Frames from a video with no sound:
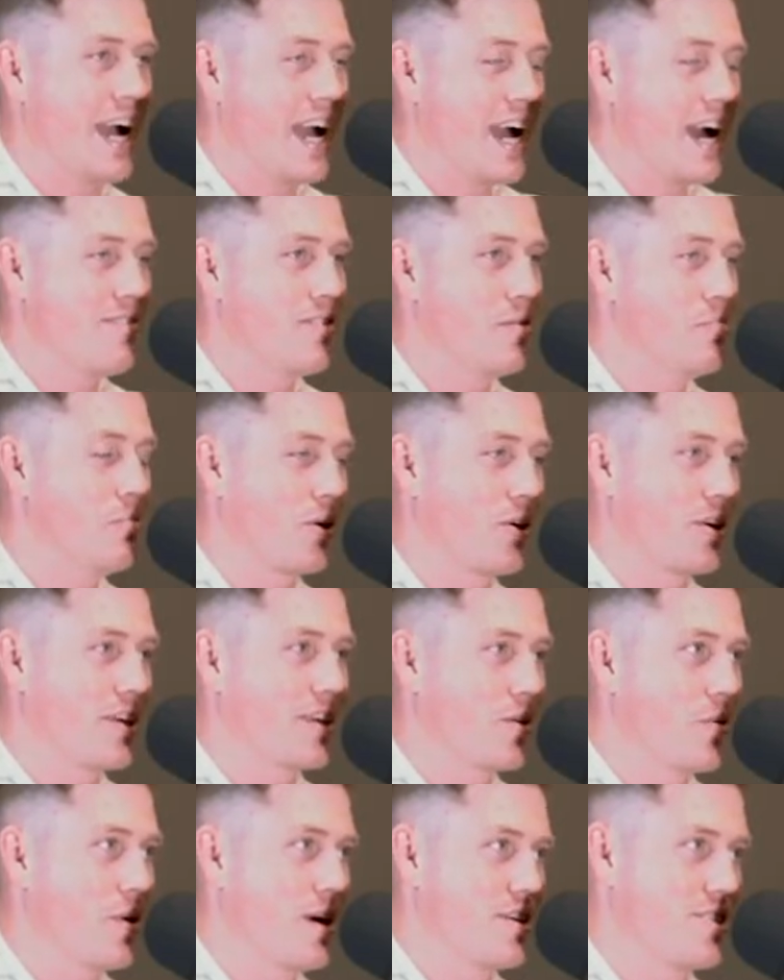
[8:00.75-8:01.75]
I have a burning
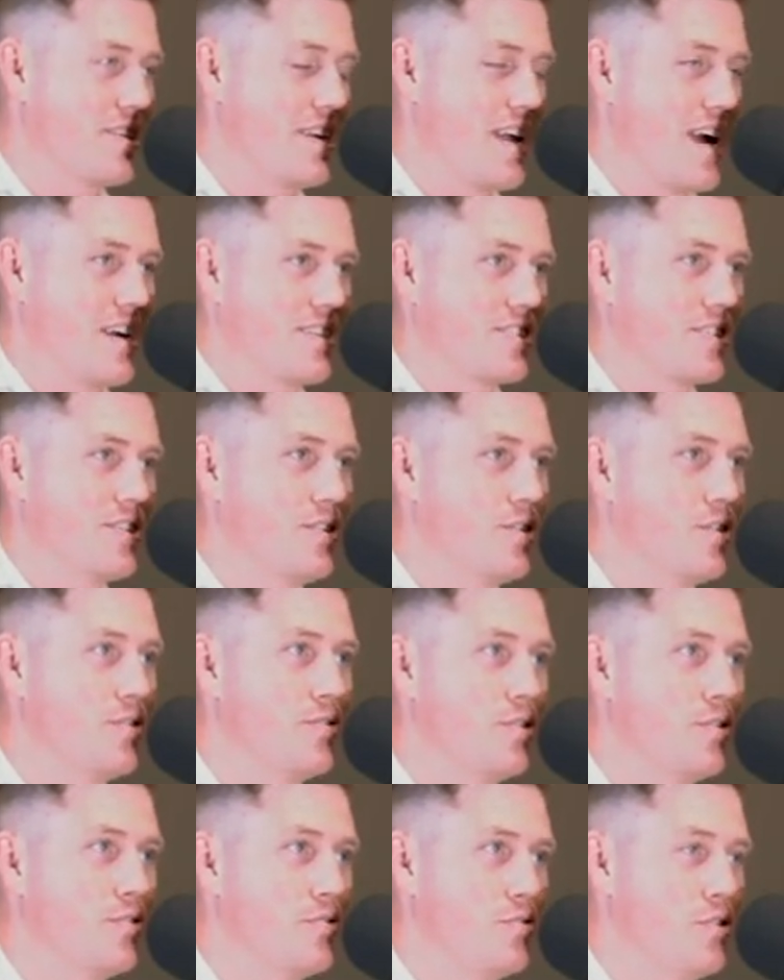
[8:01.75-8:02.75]
question to ask you.
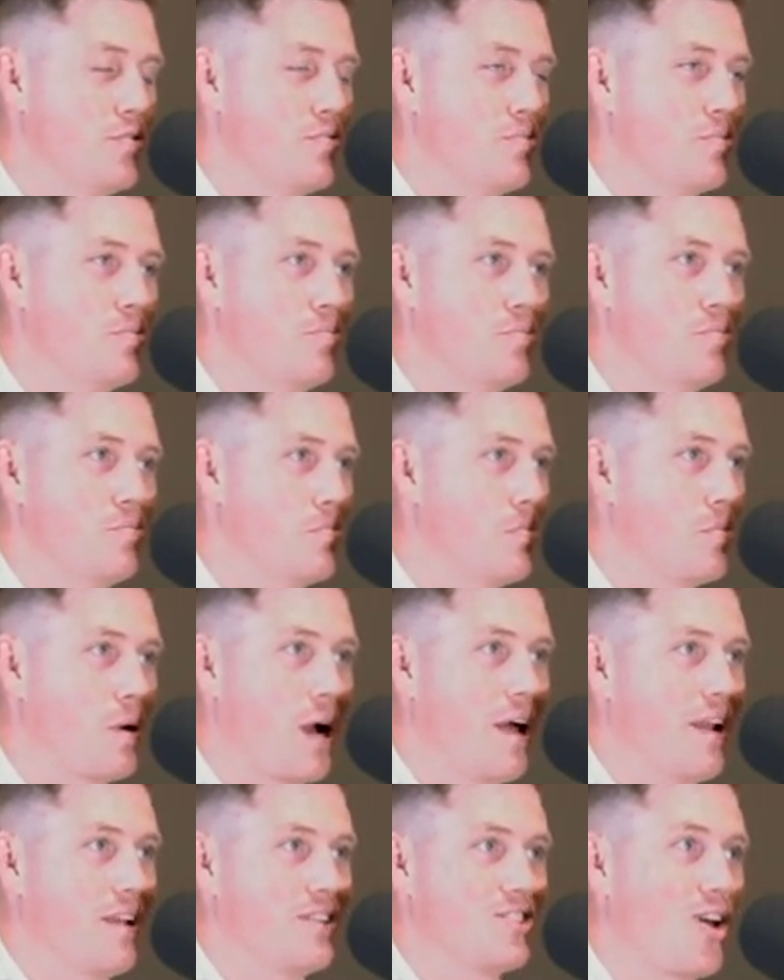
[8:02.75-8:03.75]
Please. You, have you've
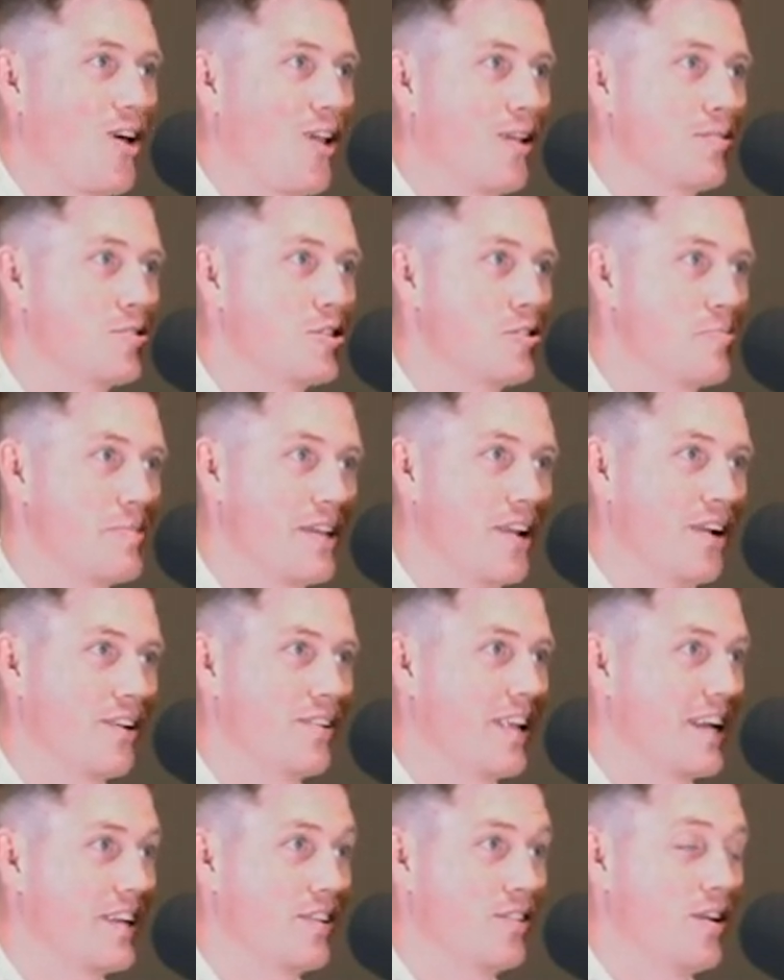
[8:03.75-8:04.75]
brought us all up to speed on
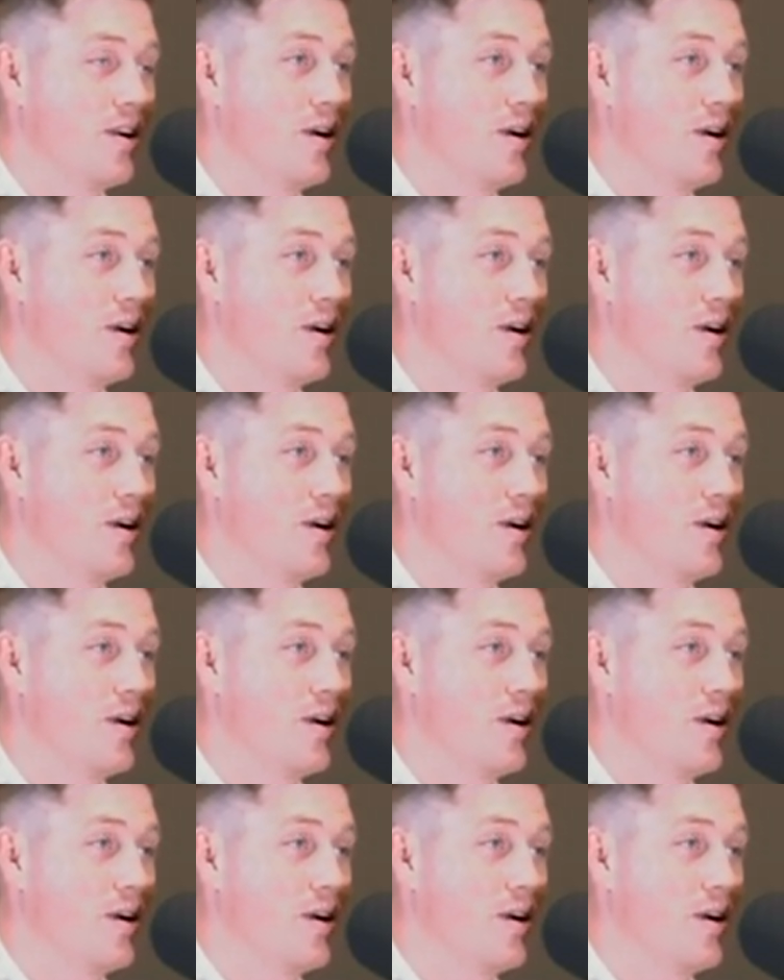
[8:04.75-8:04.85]
like